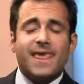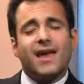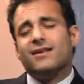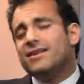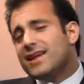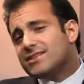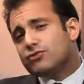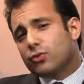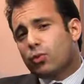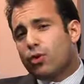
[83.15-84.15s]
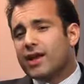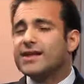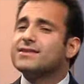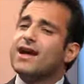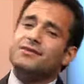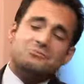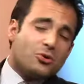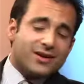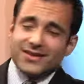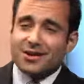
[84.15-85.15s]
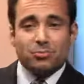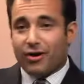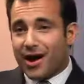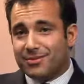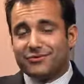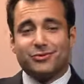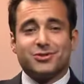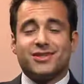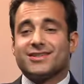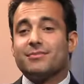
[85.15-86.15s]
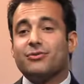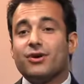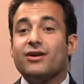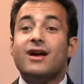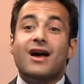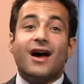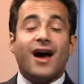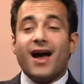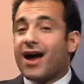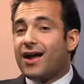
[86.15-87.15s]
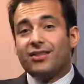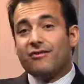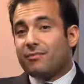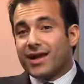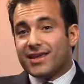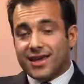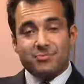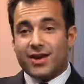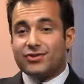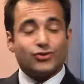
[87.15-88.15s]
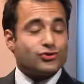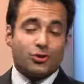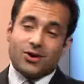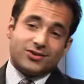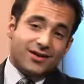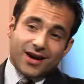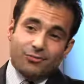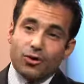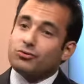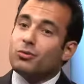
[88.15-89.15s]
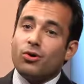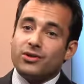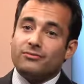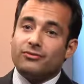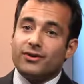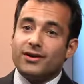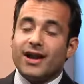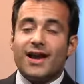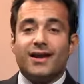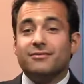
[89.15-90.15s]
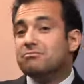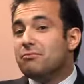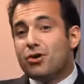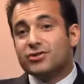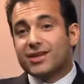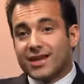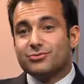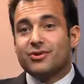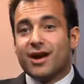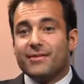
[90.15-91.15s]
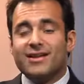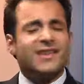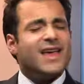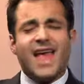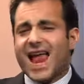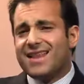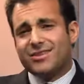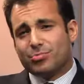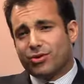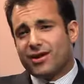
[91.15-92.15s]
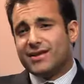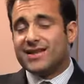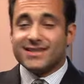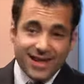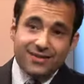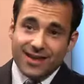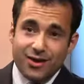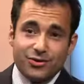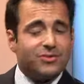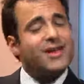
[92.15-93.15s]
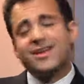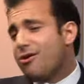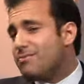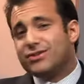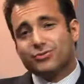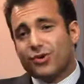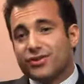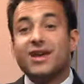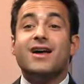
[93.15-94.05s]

And yes, it's rewarding. It's not more. It's not a bribe, of course. It's something where I love my kid patients so much, I, I want to reward them for it. And most kids will come in, they hate their prior dentist. They'll tell you, they don't mince words.